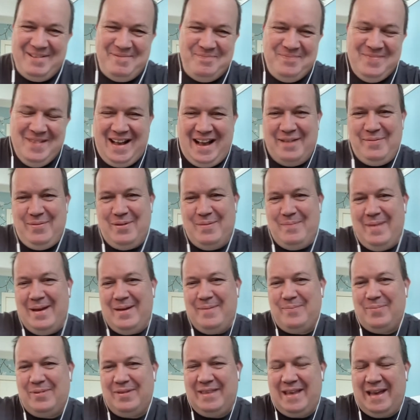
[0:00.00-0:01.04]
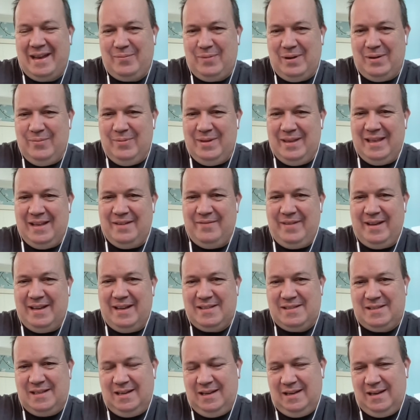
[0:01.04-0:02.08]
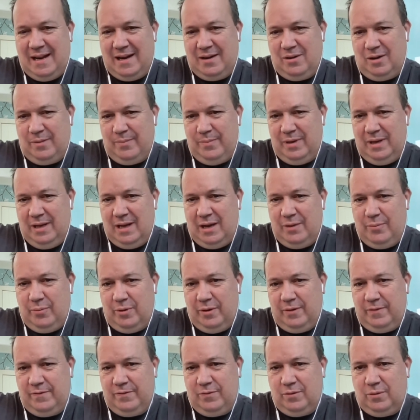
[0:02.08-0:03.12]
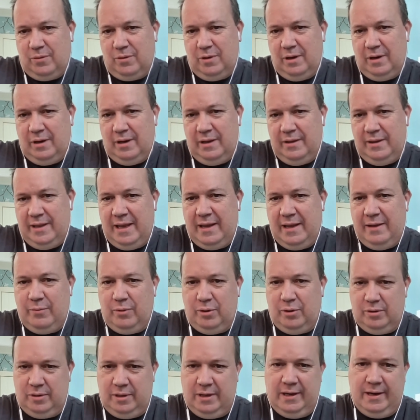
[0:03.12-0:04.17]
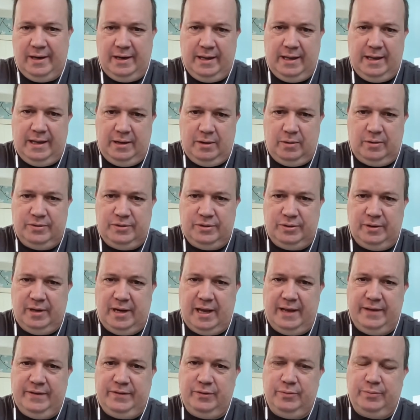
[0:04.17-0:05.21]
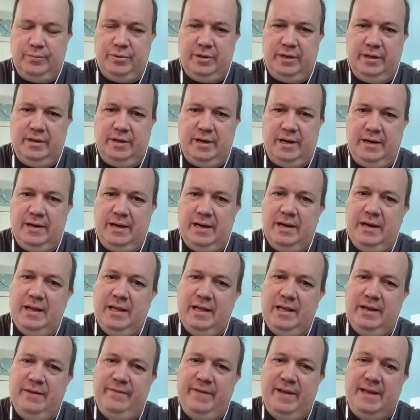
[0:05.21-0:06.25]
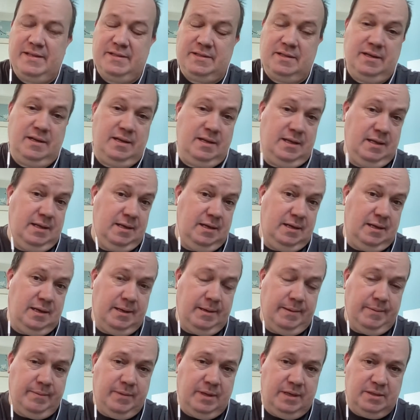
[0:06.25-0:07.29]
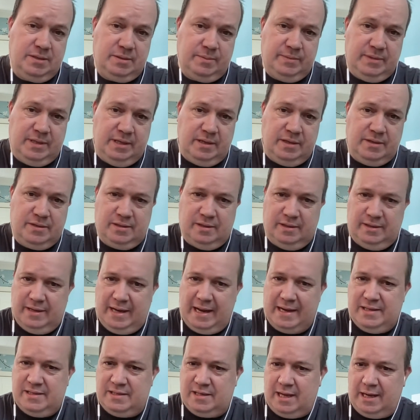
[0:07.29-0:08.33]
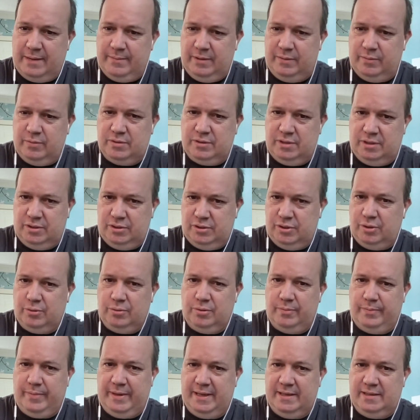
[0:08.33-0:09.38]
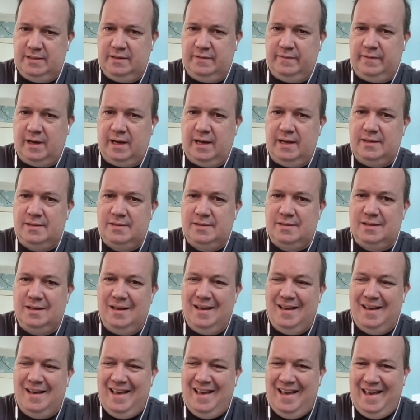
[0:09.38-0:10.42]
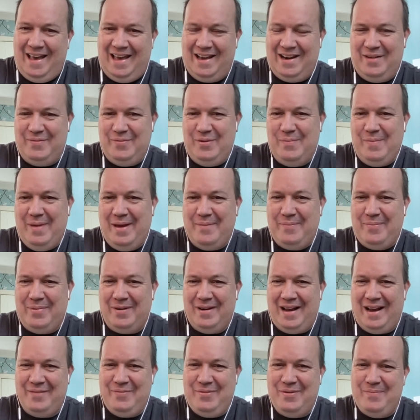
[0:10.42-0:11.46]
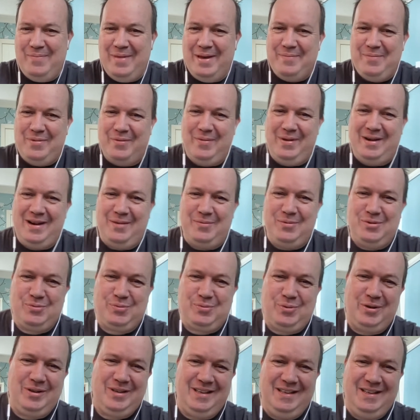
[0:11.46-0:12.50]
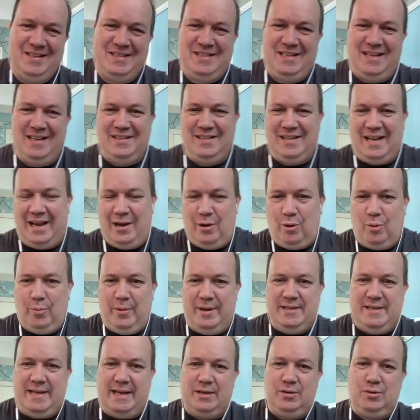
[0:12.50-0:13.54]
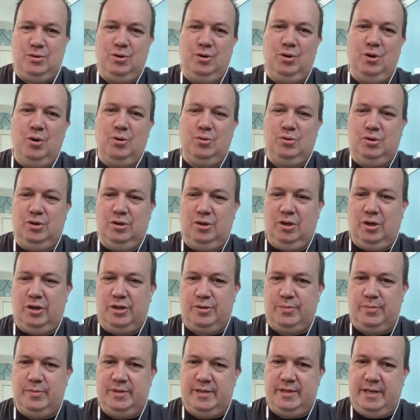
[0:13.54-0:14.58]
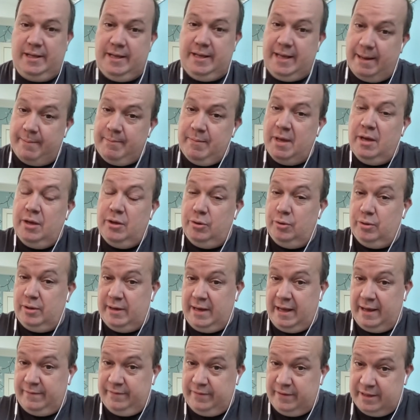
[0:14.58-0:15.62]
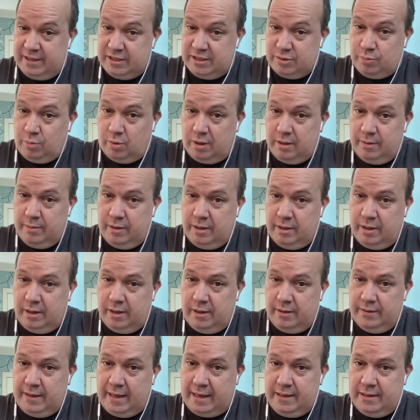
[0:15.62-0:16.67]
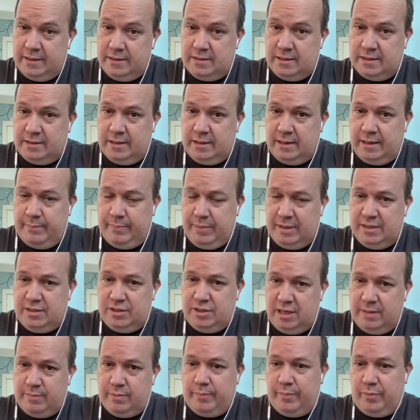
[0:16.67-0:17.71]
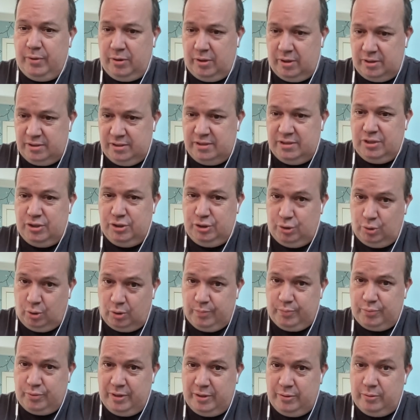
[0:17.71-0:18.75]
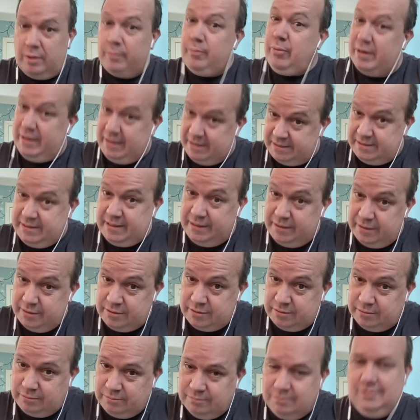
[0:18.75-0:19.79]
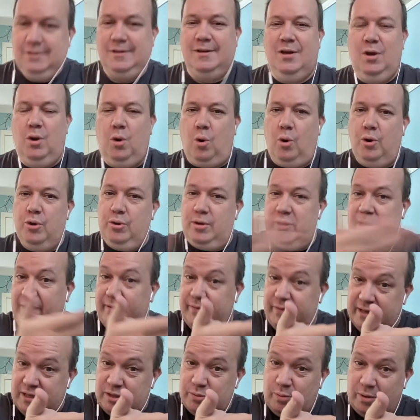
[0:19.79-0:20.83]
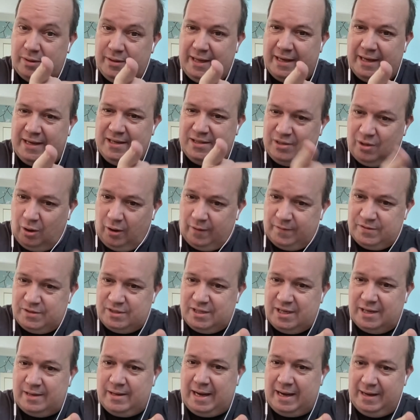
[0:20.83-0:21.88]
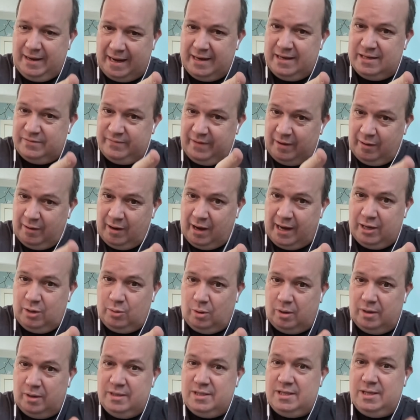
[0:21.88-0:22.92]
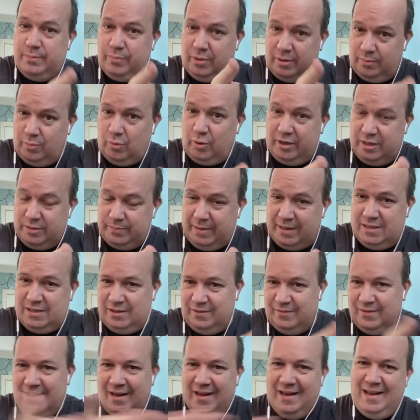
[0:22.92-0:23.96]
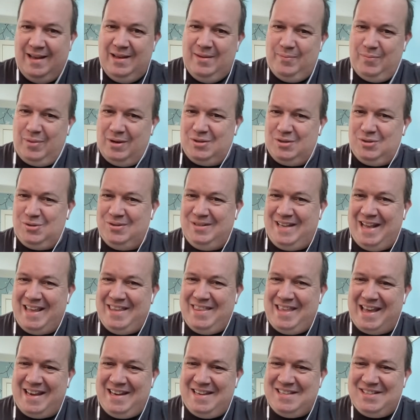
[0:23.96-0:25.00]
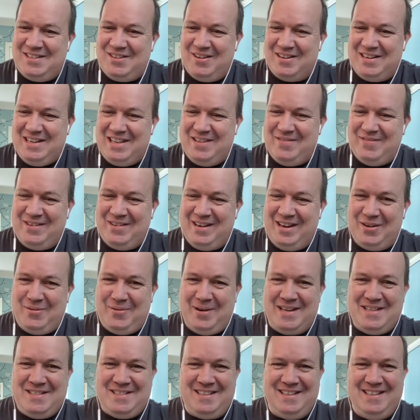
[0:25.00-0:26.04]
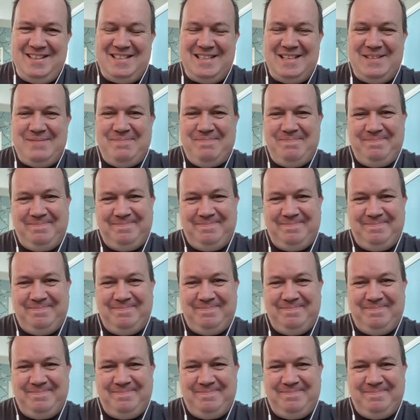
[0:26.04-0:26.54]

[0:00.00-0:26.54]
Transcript: um, I remember that when we invested in that company I worked for, uh, they were a, uh, also a litho printer, and then invested in um, in some digital. And that time it was a toner-based device. And I oh remember I remember when I was working in sales, I always had to go to the customer and say, "Yeah, you can have this one. Uh, that is a, a, bit cheaper because it's a short print run, but it's digital, or you can have this one that is offset and that is very high quality but more expensive." But today that is not even a question, is it?